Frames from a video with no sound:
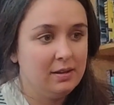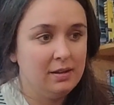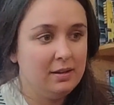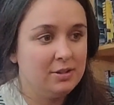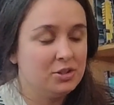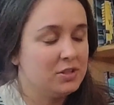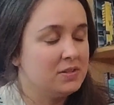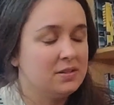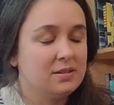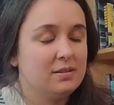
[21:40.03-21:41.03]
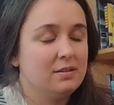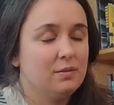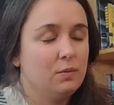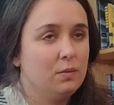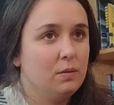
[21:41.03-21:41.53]
It's just,
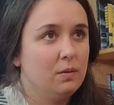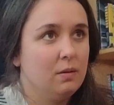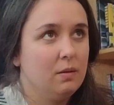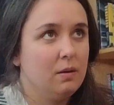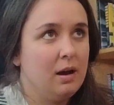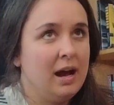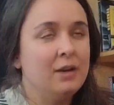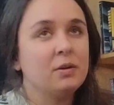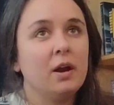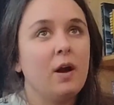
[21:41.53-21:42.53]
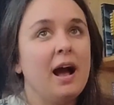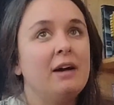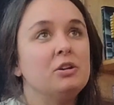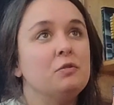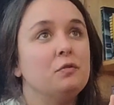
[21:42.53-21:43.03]
I don't care how
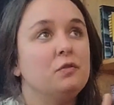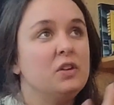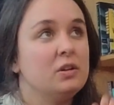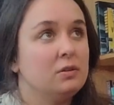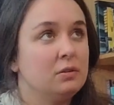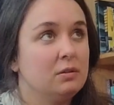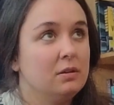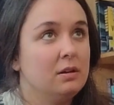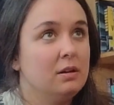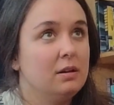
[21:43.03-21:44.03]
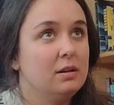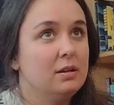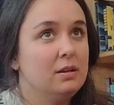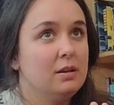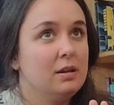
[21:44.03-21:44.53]
you feel,
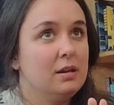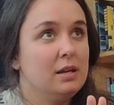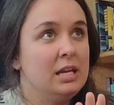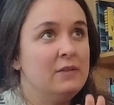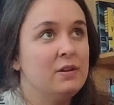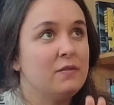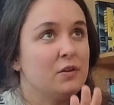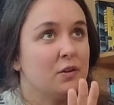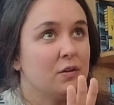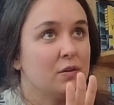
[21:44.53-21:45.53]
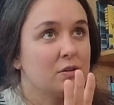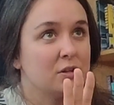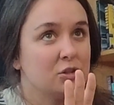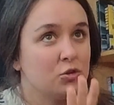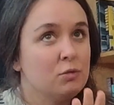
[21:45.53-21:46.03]
even if you're
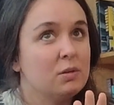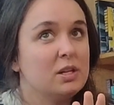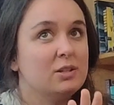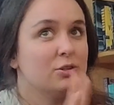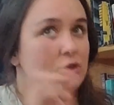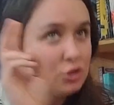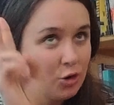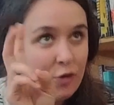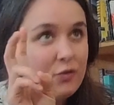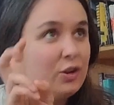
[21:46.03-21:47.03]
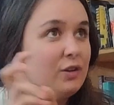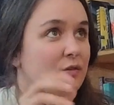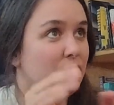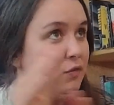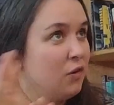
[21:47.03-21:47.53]
extremely conservative
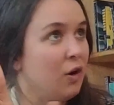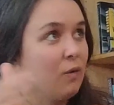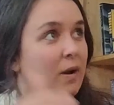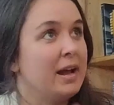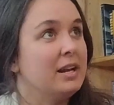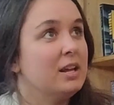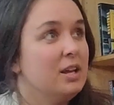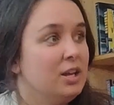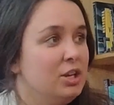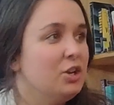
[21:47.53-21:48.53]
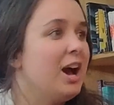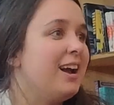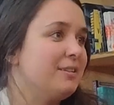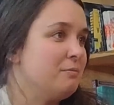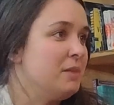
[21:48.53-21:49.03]
or far right, you got
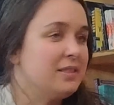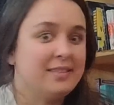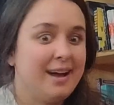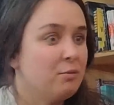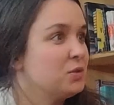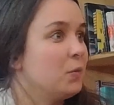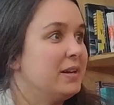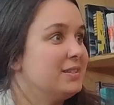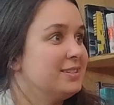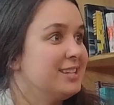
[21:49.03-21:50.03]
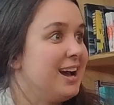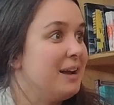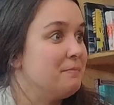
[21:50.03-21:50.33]
to admit that that was a waste of time.